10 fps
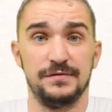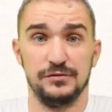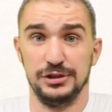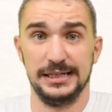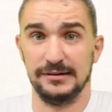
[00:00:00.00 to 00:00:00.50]

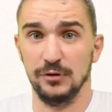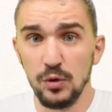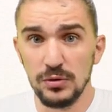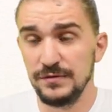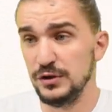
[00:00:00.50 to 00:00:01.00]
fluid
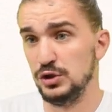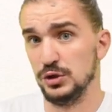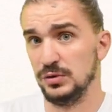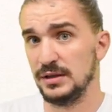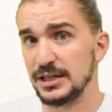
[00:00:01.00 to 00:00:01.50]
alone, if you
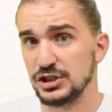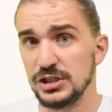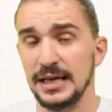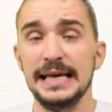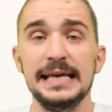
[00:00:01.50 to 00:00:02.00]
don't touch it,